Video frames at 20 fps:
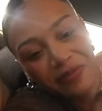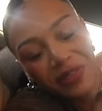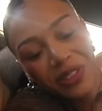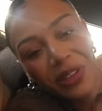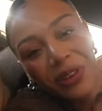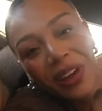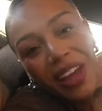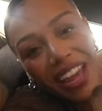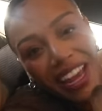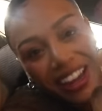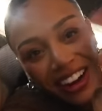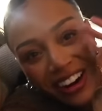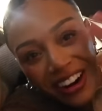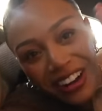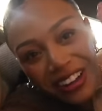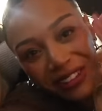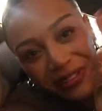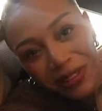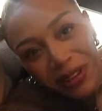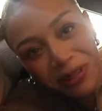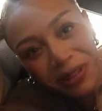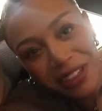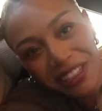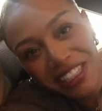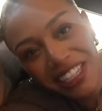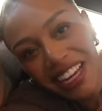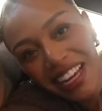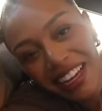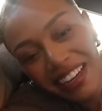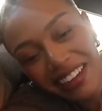So hey girl, if you're
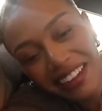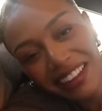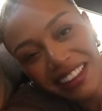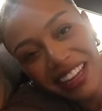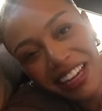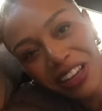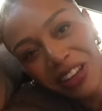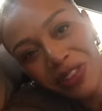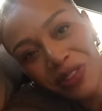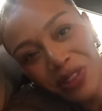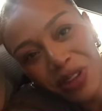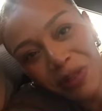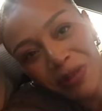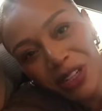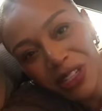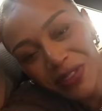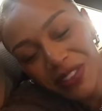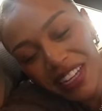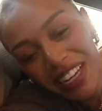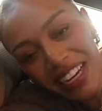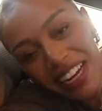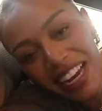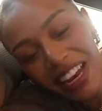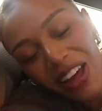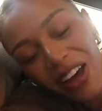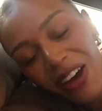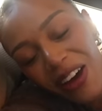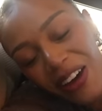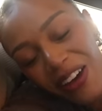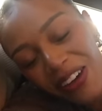watching, thank you so much for saying
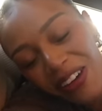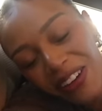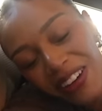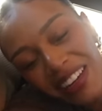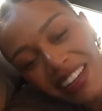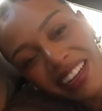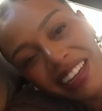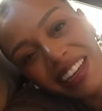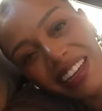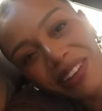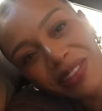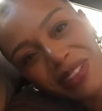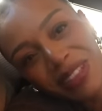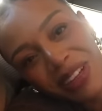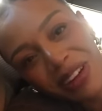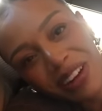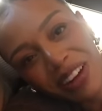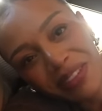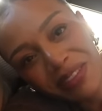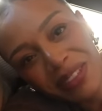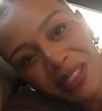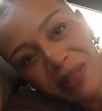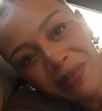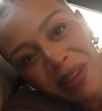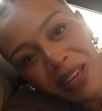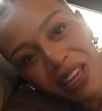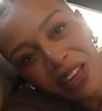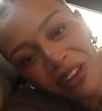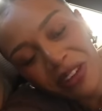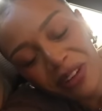hello. It was so lovely to
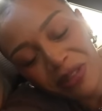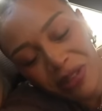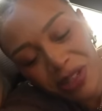meet you.